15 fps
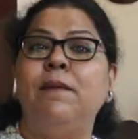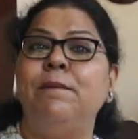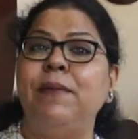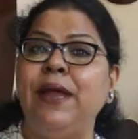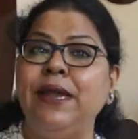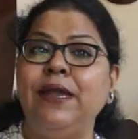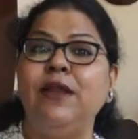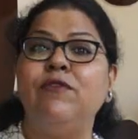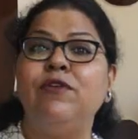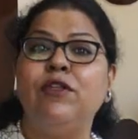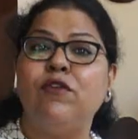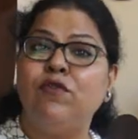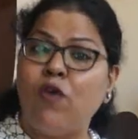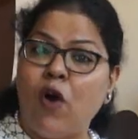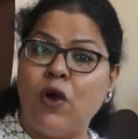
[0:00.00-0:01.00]
painted with
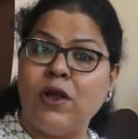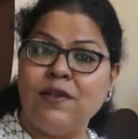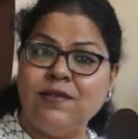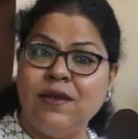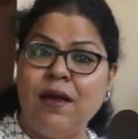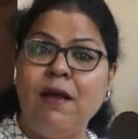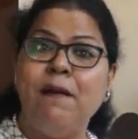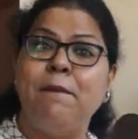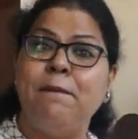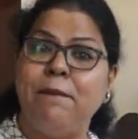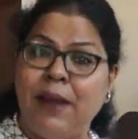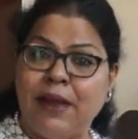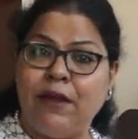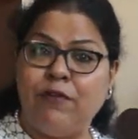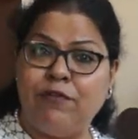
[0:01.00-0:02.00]
a fog is a
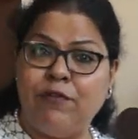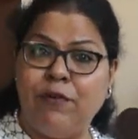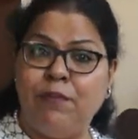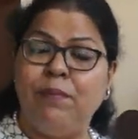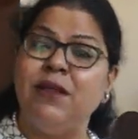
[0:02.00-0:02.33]
metaphor.